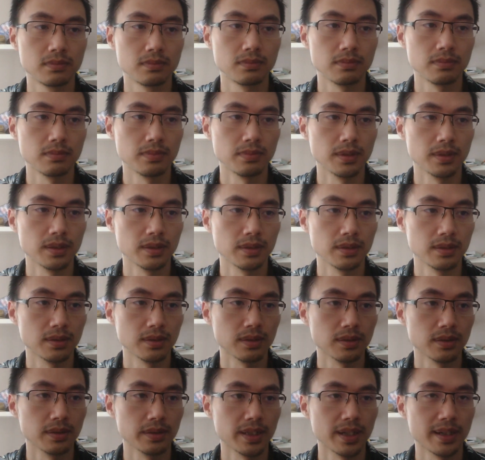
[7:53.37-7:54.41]
But
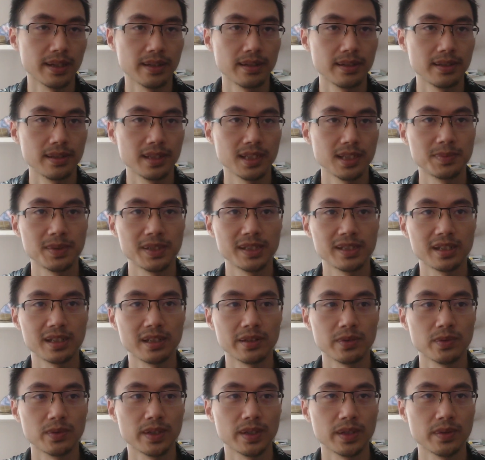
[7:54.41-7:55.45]
yeah, that's basically
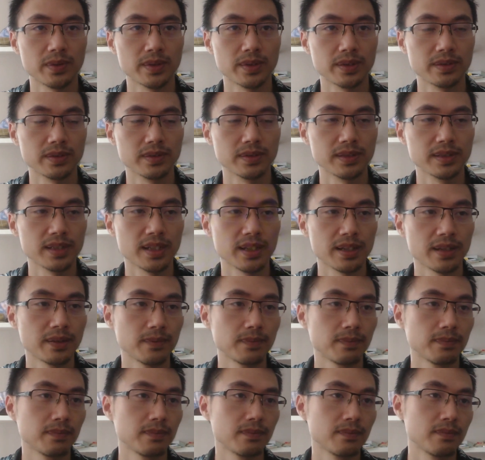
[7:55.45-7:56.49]
what I wanted to say.
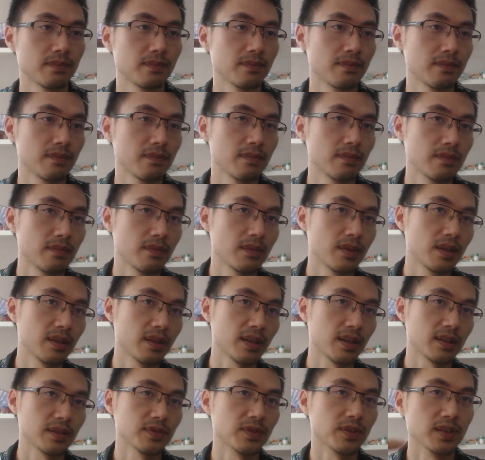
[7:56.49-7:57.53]

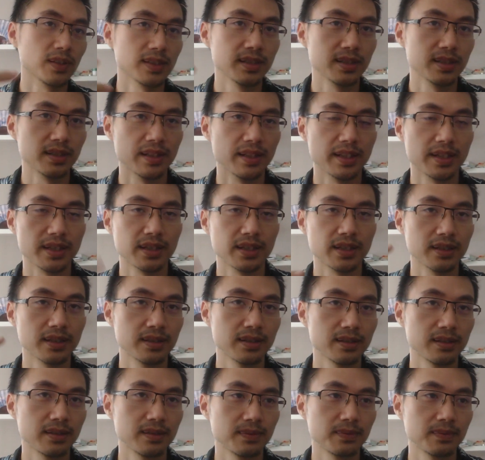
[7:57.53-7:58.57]
Thanks for listening.
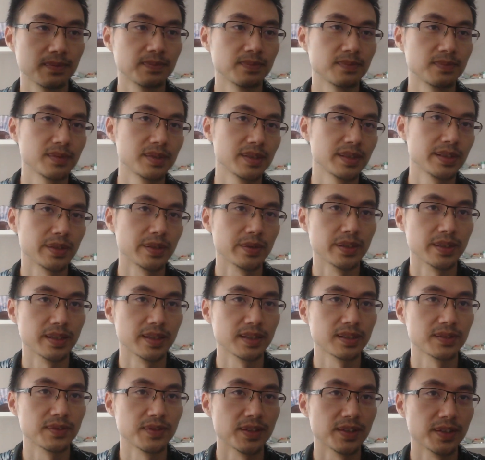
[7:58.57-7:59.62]
See you in the
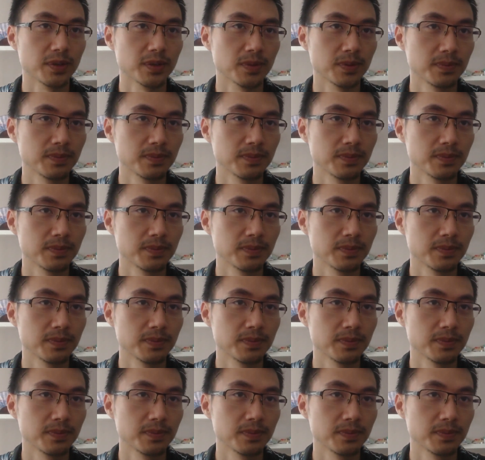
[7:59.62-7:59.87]
next video.